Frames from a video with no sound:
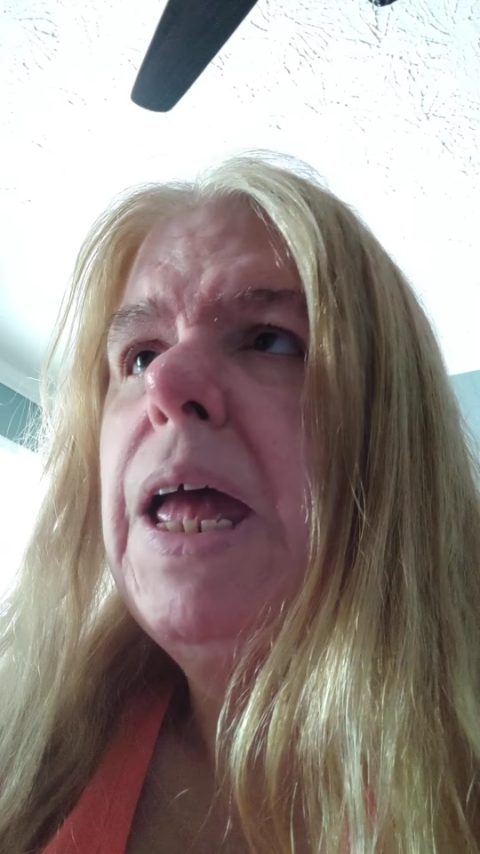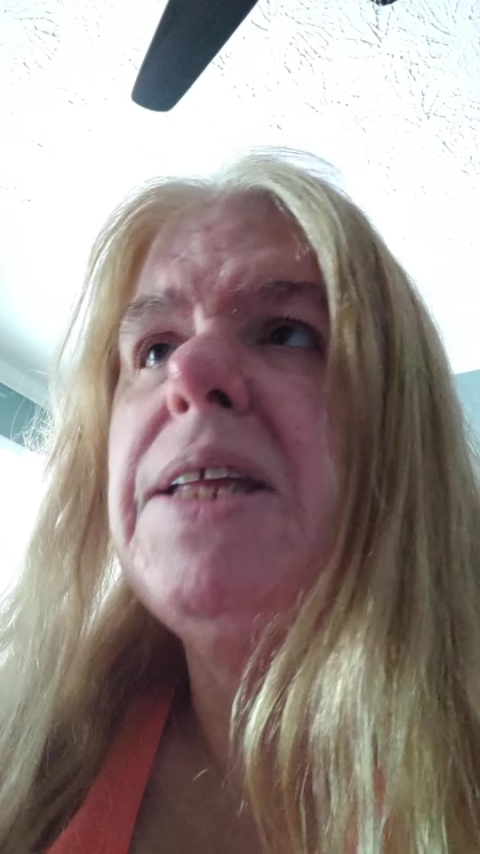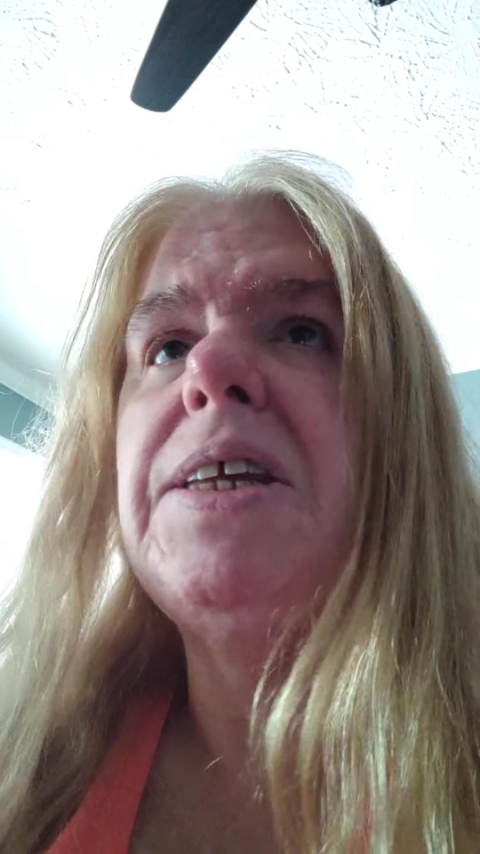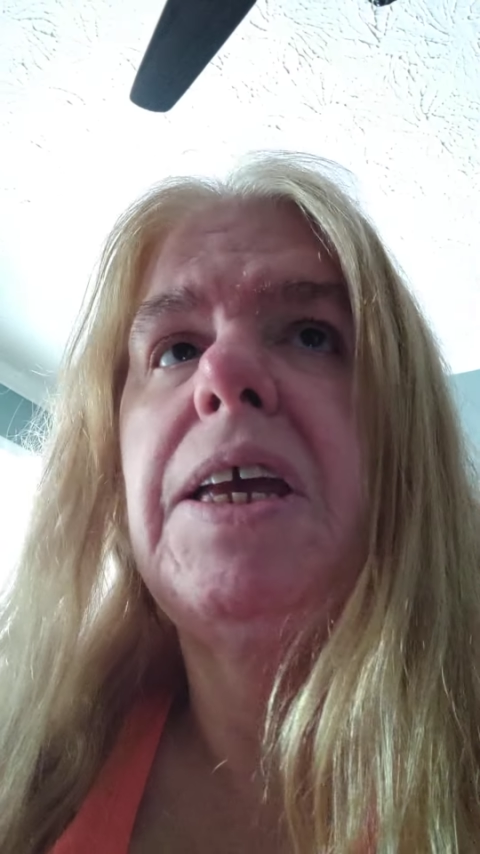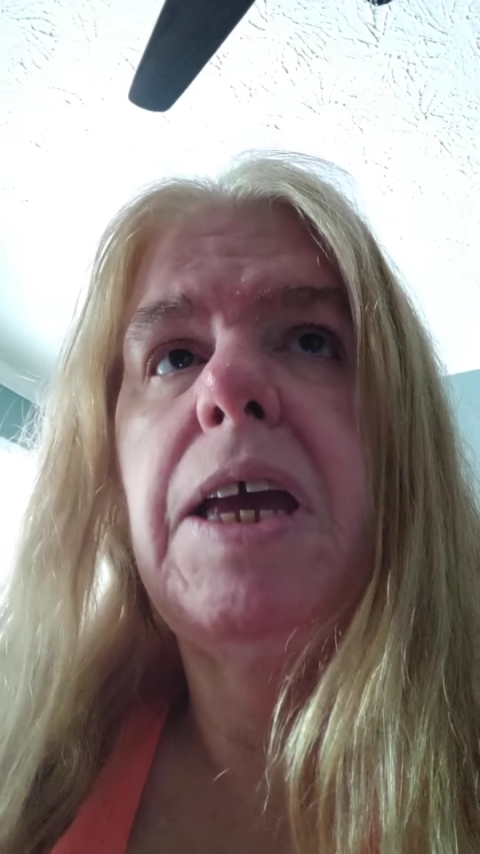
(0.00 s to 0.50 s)

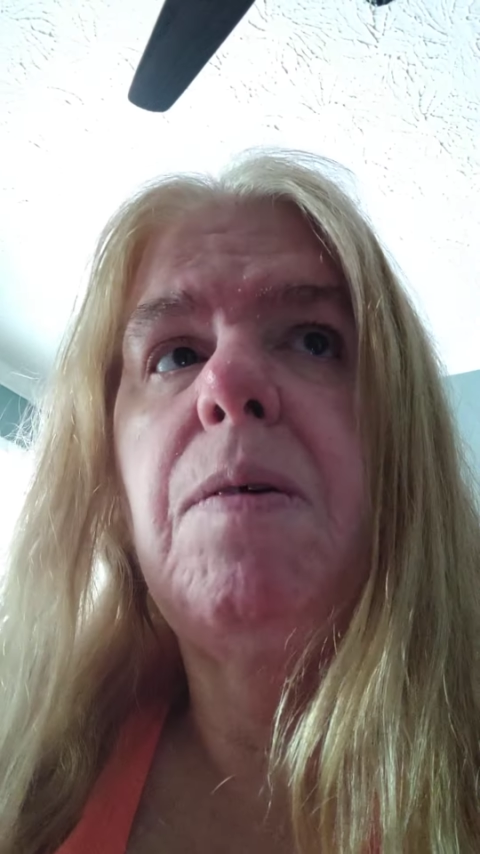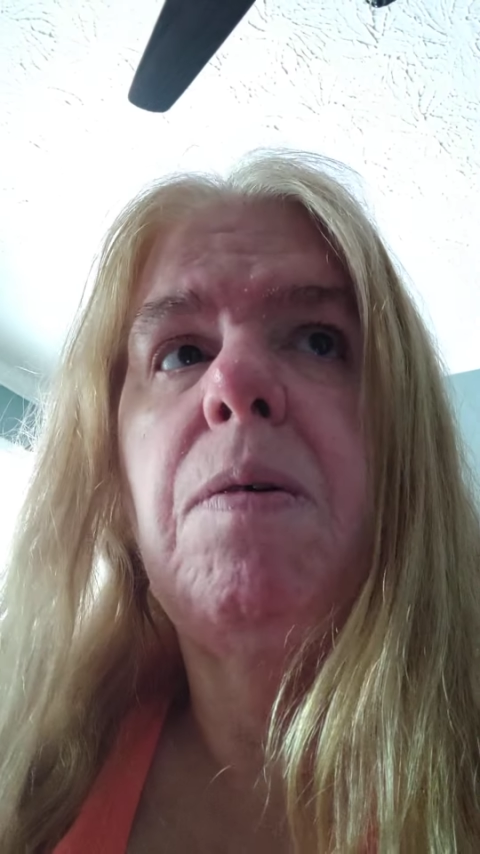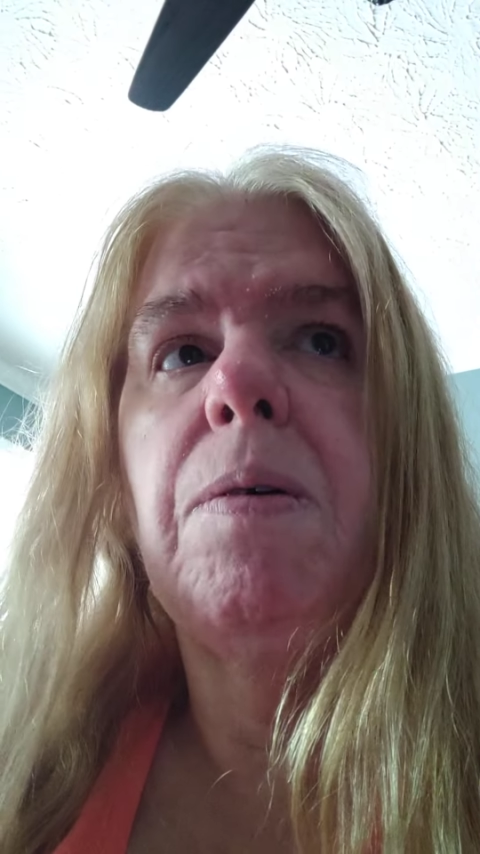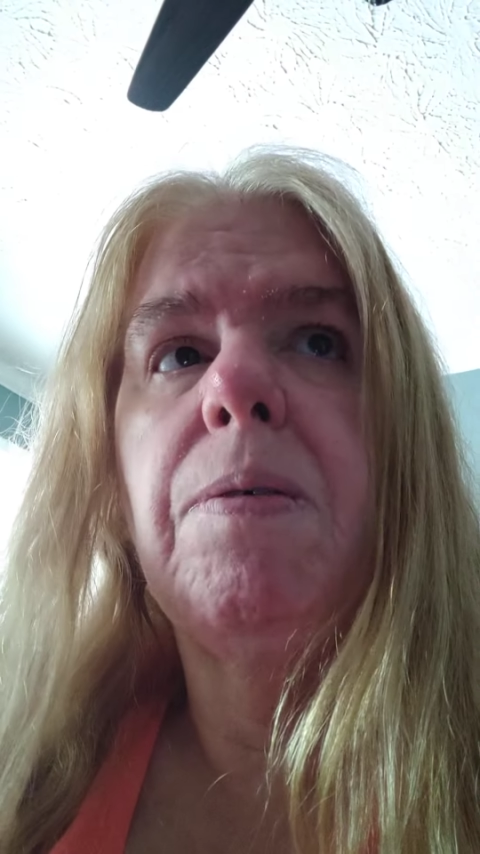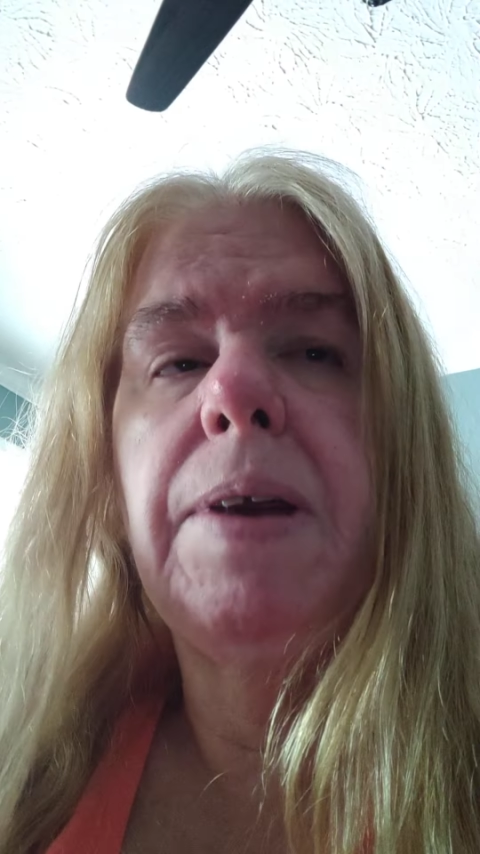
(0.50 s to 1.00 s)
It's a
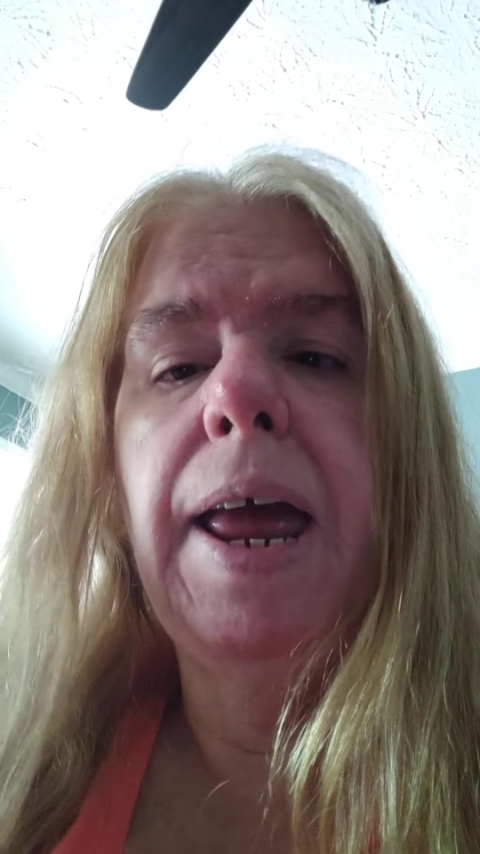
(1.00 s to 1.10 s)
year